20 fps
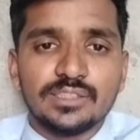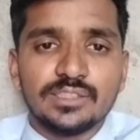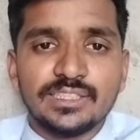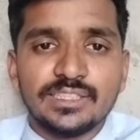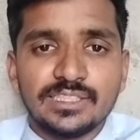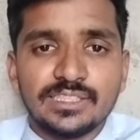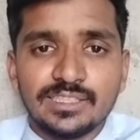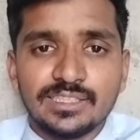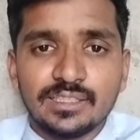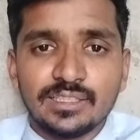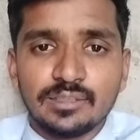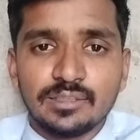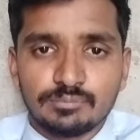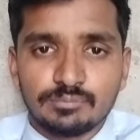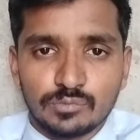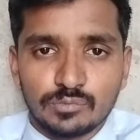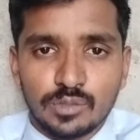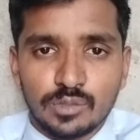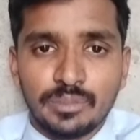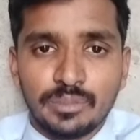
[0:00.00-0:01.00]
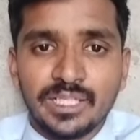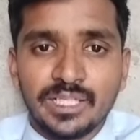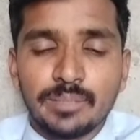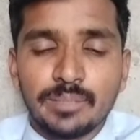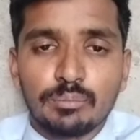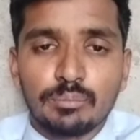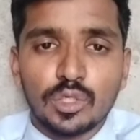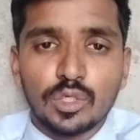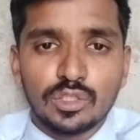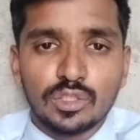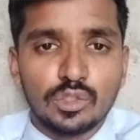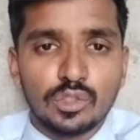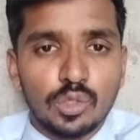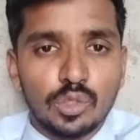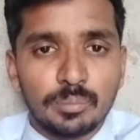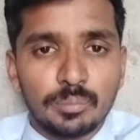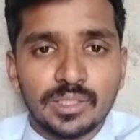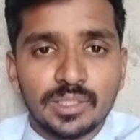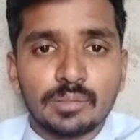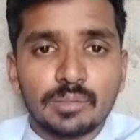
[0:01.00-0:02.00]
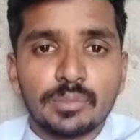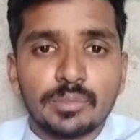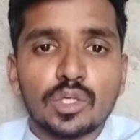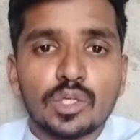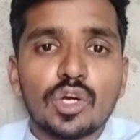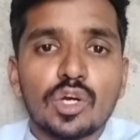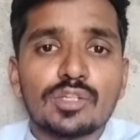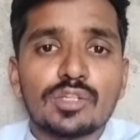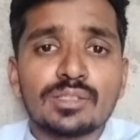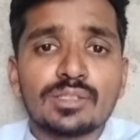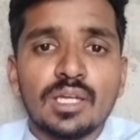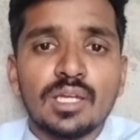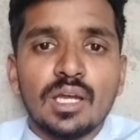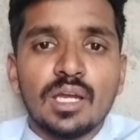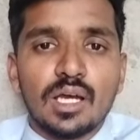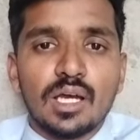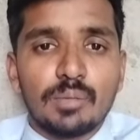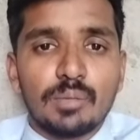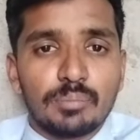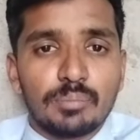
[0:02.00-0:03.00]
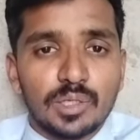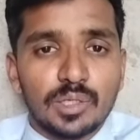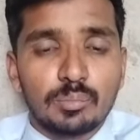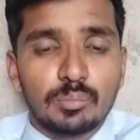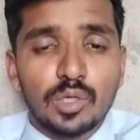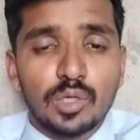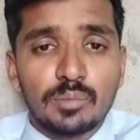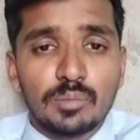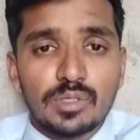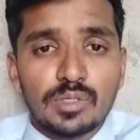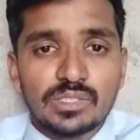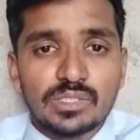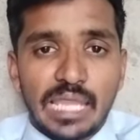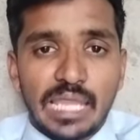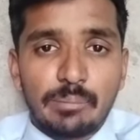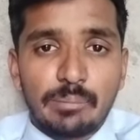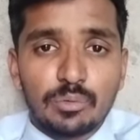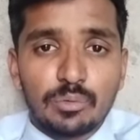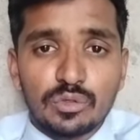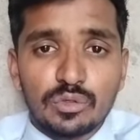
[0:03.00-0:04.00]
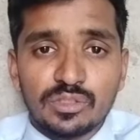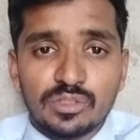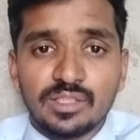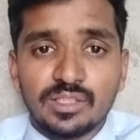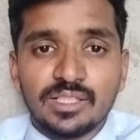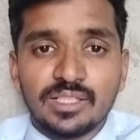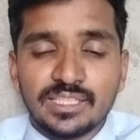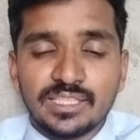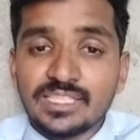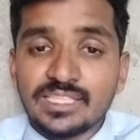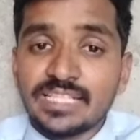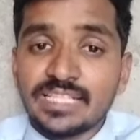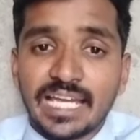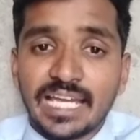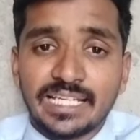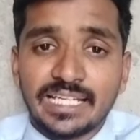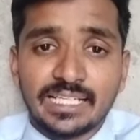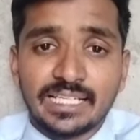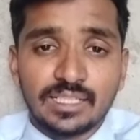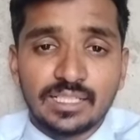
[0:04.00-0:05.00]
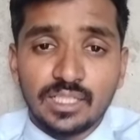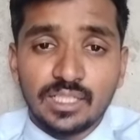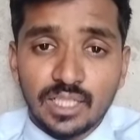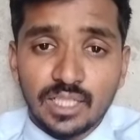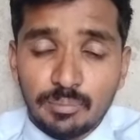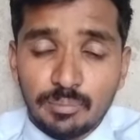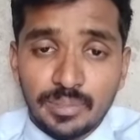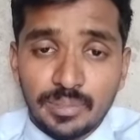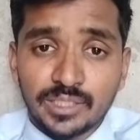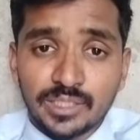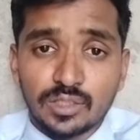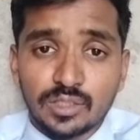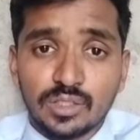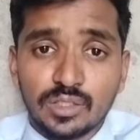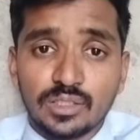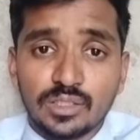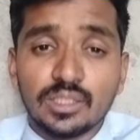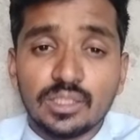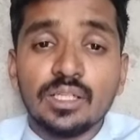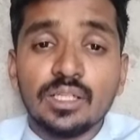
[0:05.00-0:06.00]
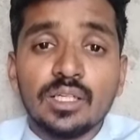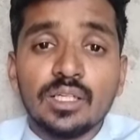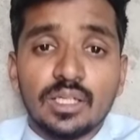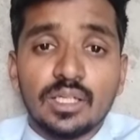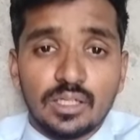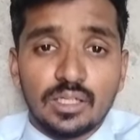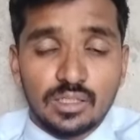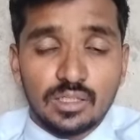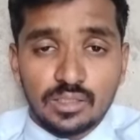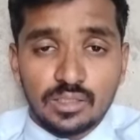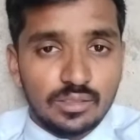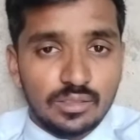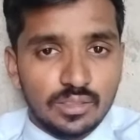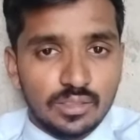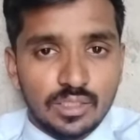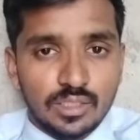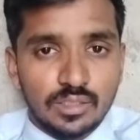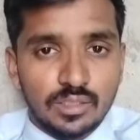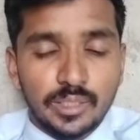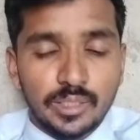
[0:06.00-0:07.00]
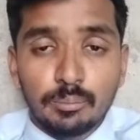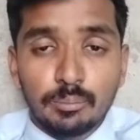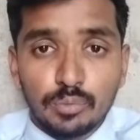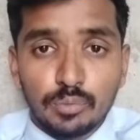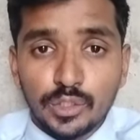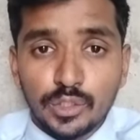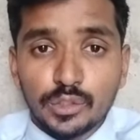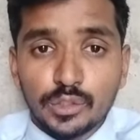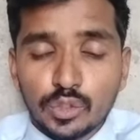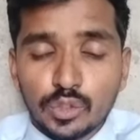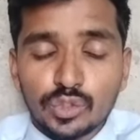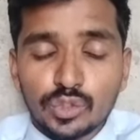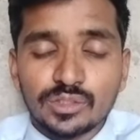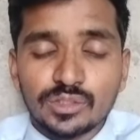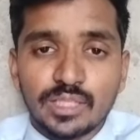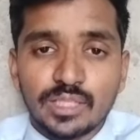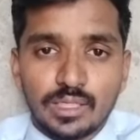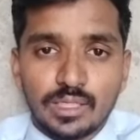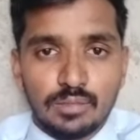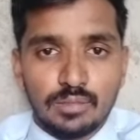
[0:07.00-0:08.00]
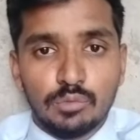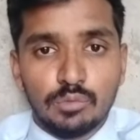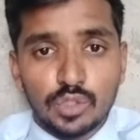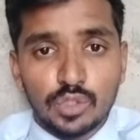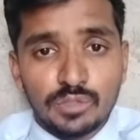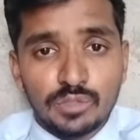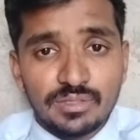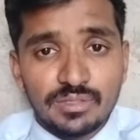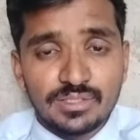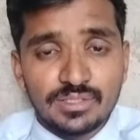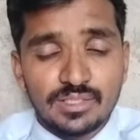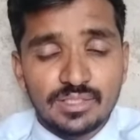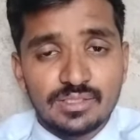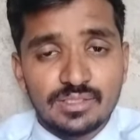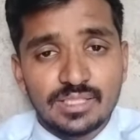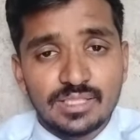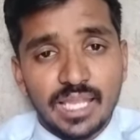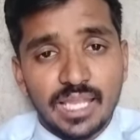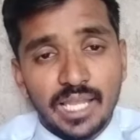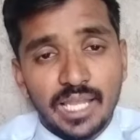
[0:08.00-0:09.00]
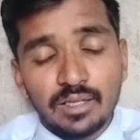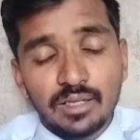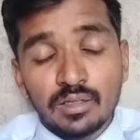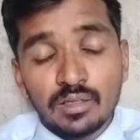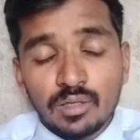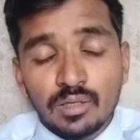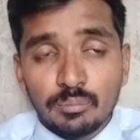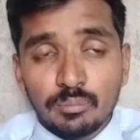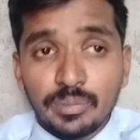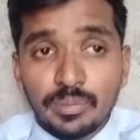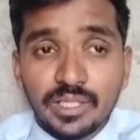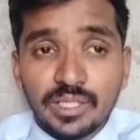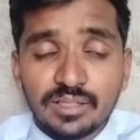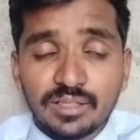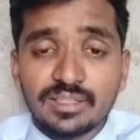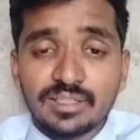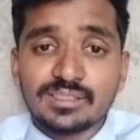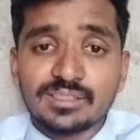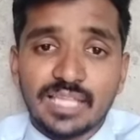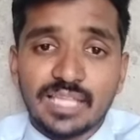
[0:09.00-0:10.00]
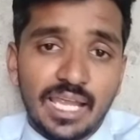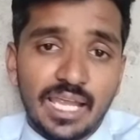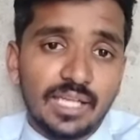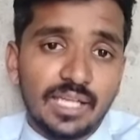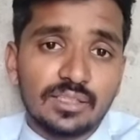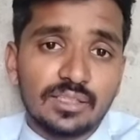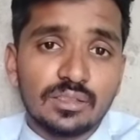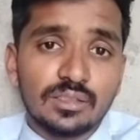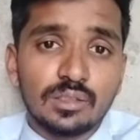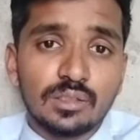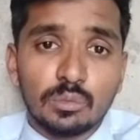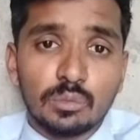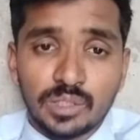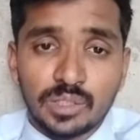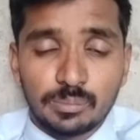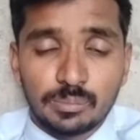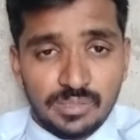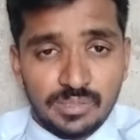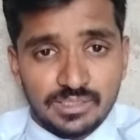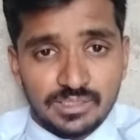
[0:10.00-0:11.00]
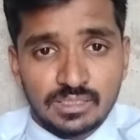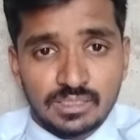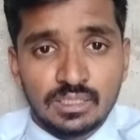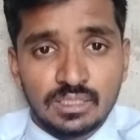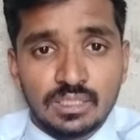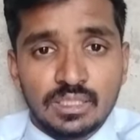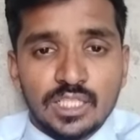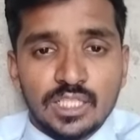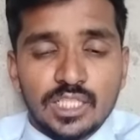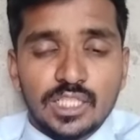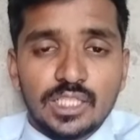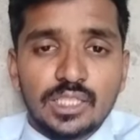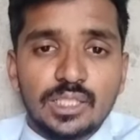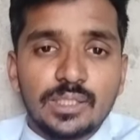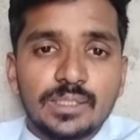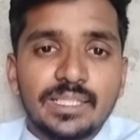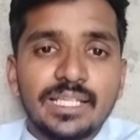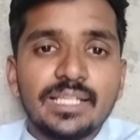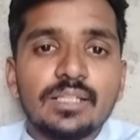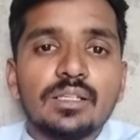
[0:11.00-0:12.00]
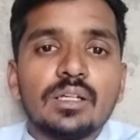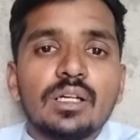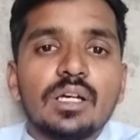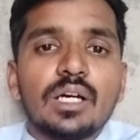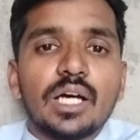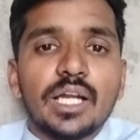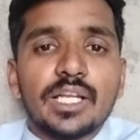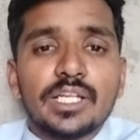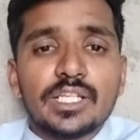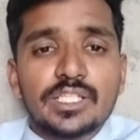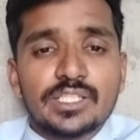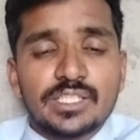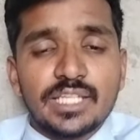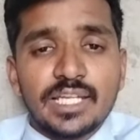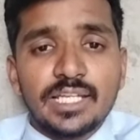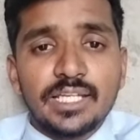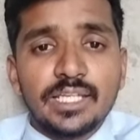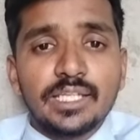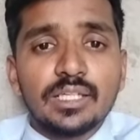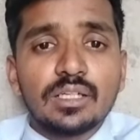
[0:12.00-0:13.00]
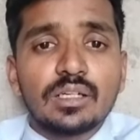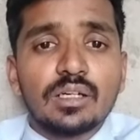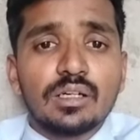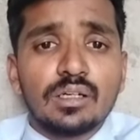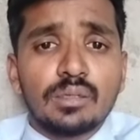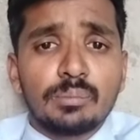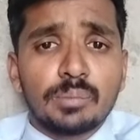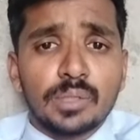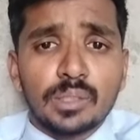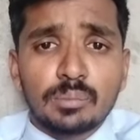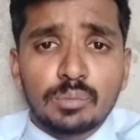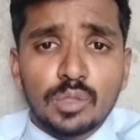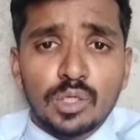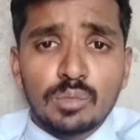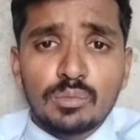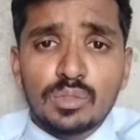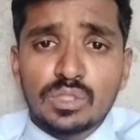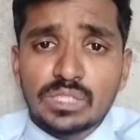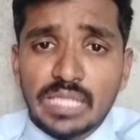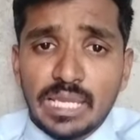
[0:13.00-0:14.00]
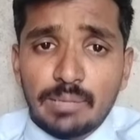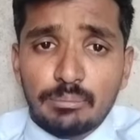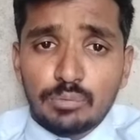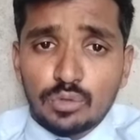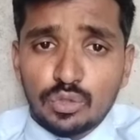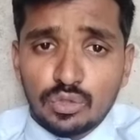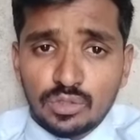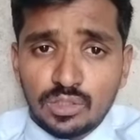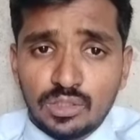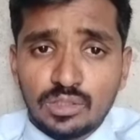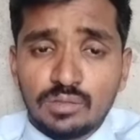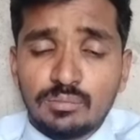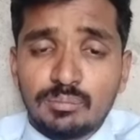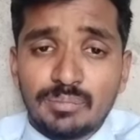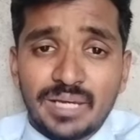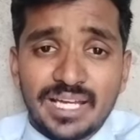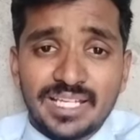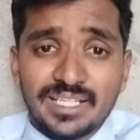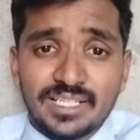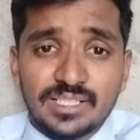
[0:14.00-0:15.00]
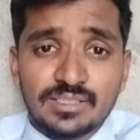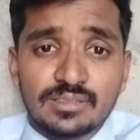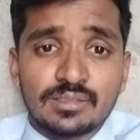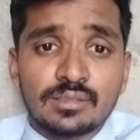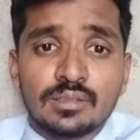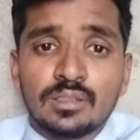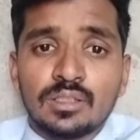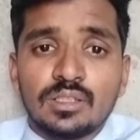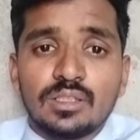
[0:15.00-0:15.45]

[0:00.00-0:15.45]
This is a very important topic because performance appraisal is directly affect on the employee growth, motivations, and fairness at the workplace. Then understanding performance appraisal bias.